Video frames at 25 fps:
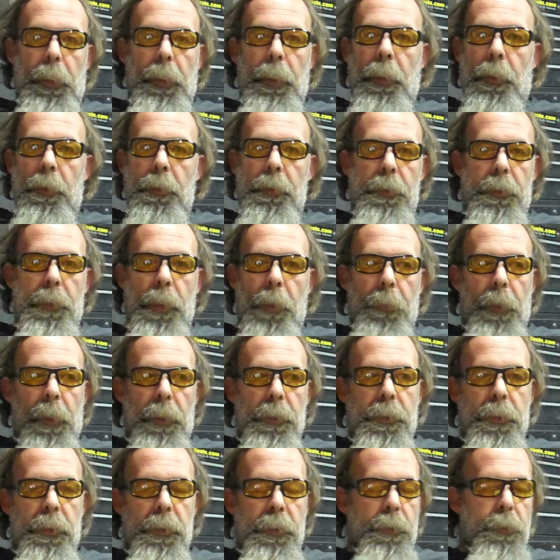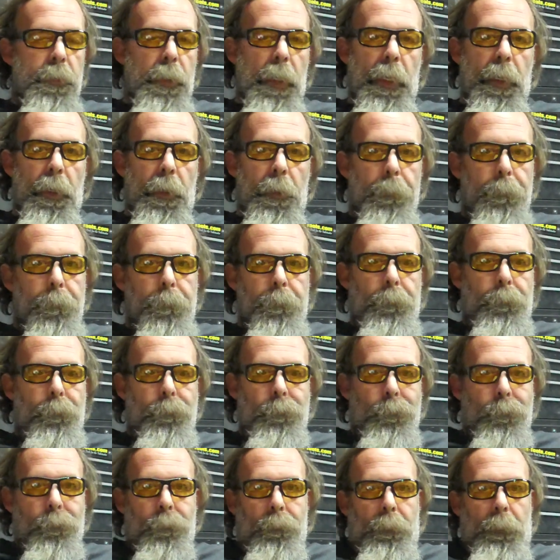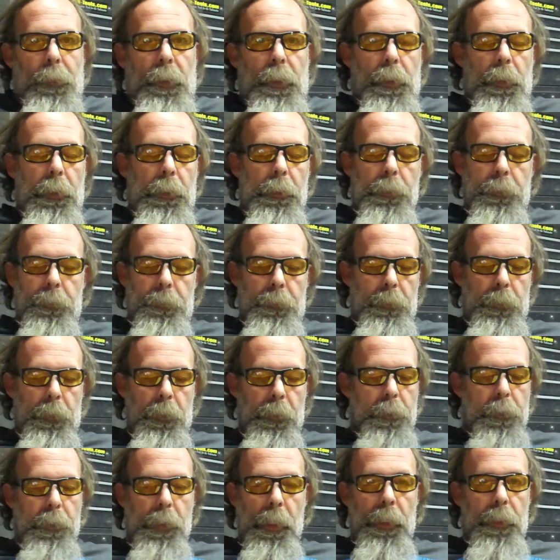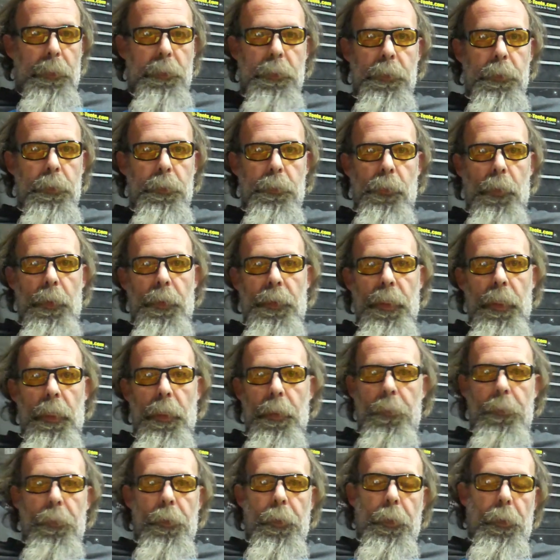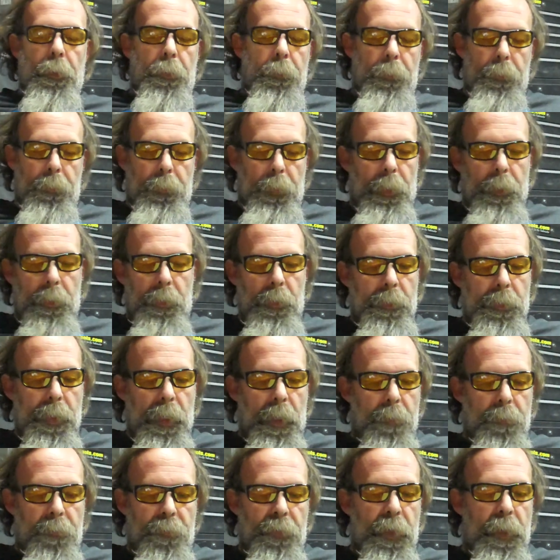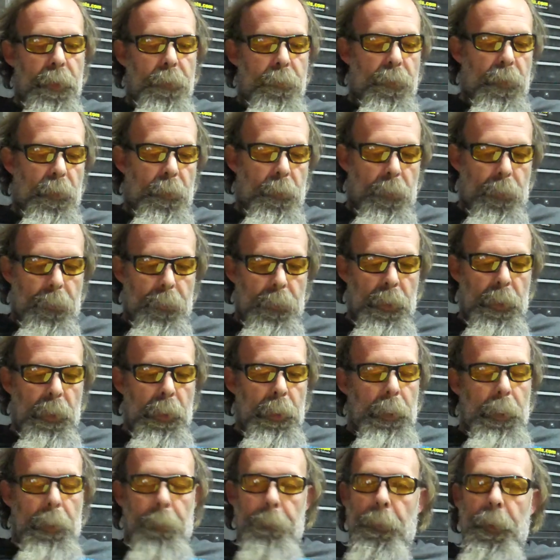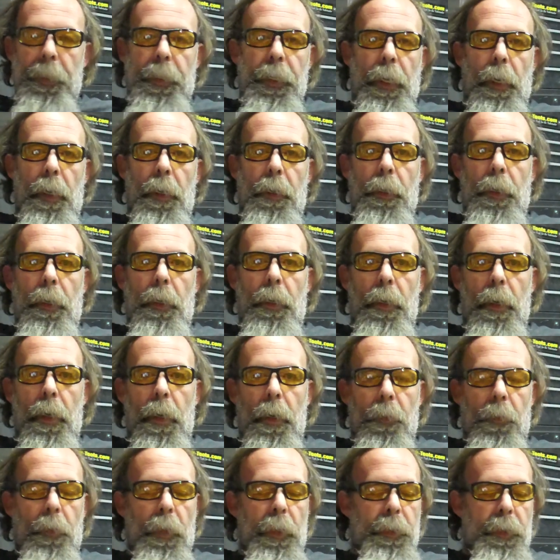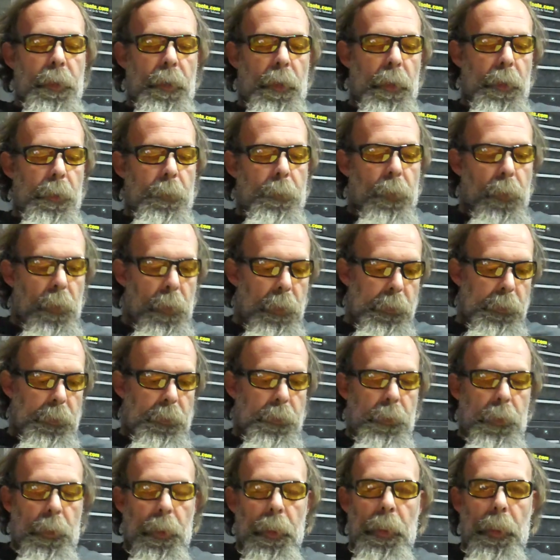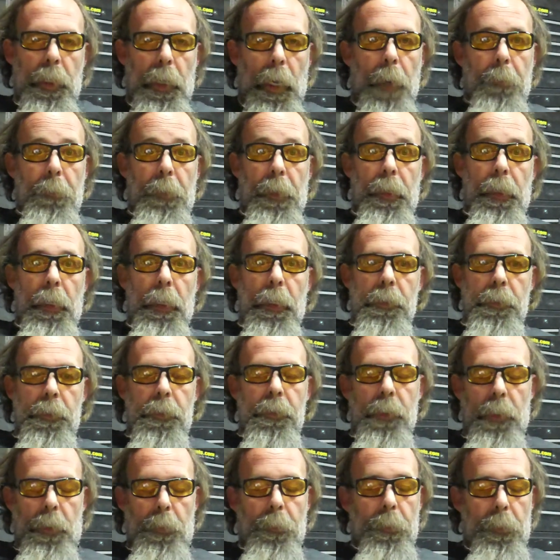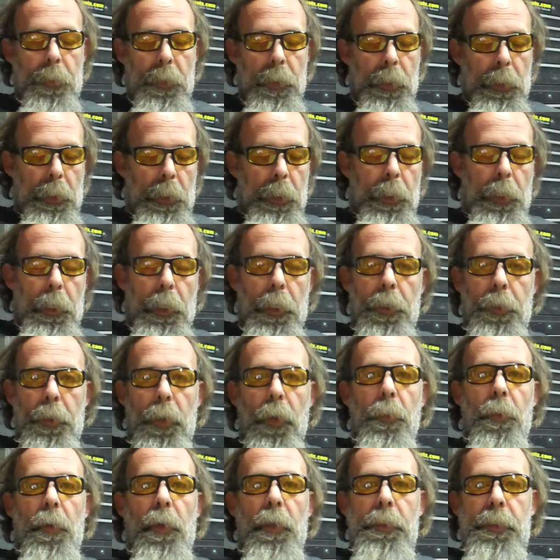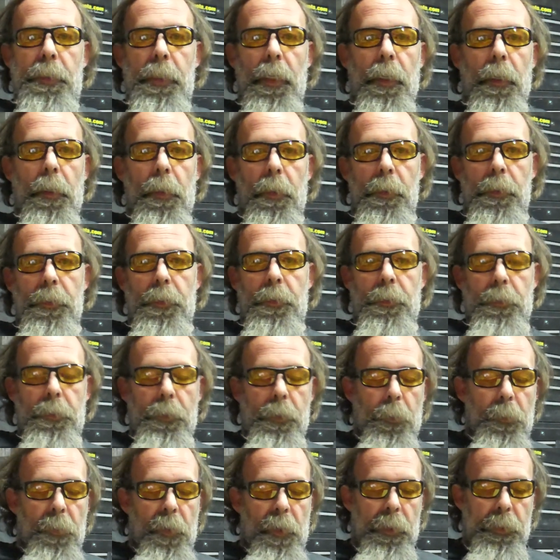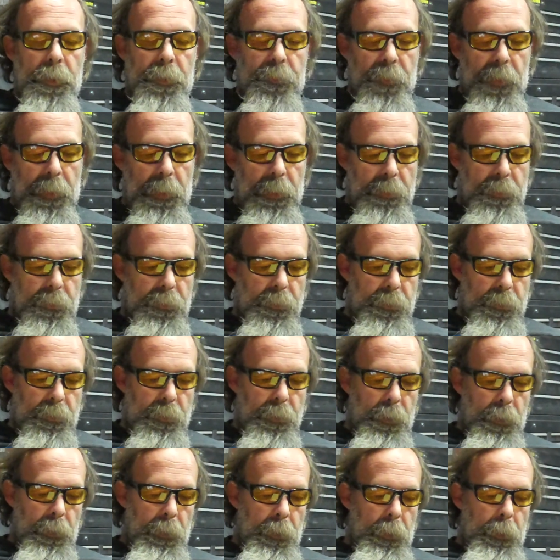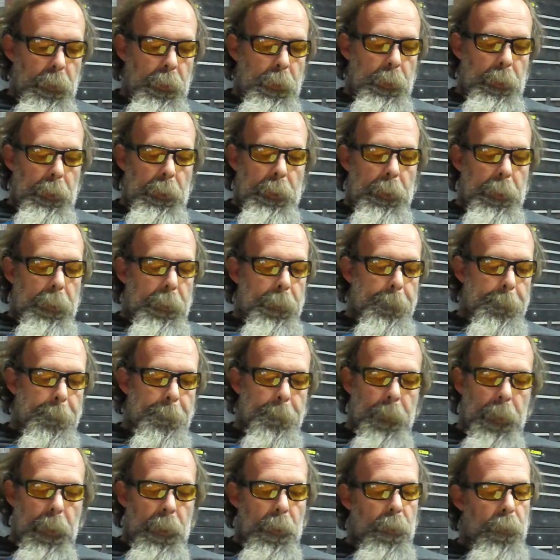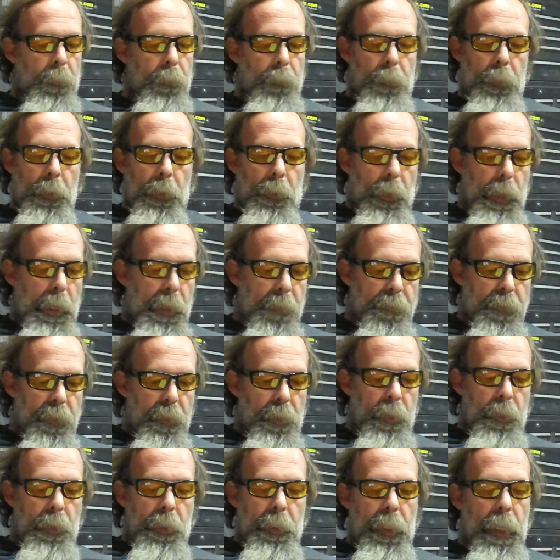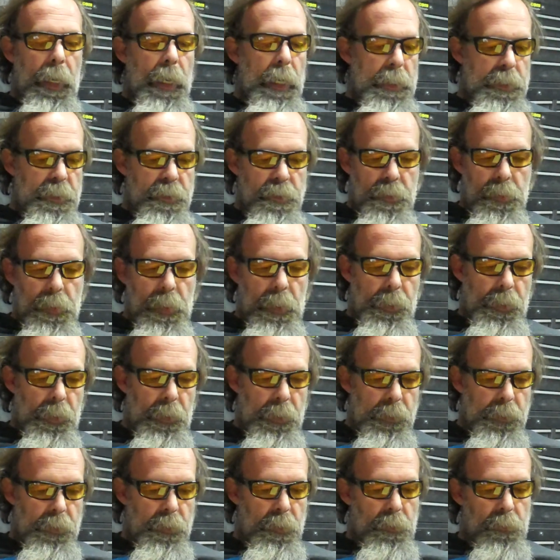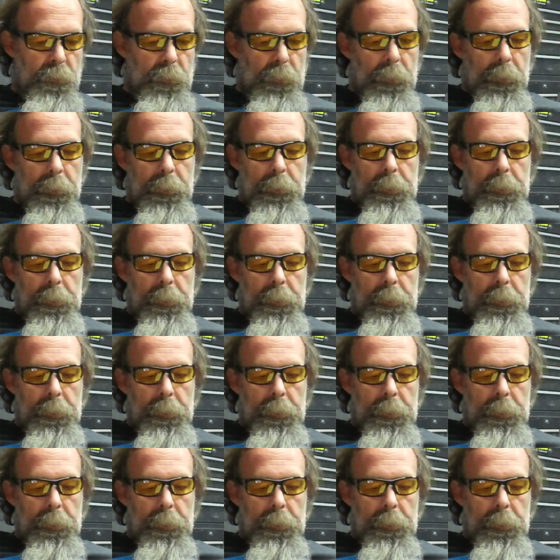eagles, I mean, she's like, looks like she's within, under 10 feet from them, but they all get along right there on the porch. And I mean, there's numerous eagles, numerous foxes, and they don't go after her cats or nothing. So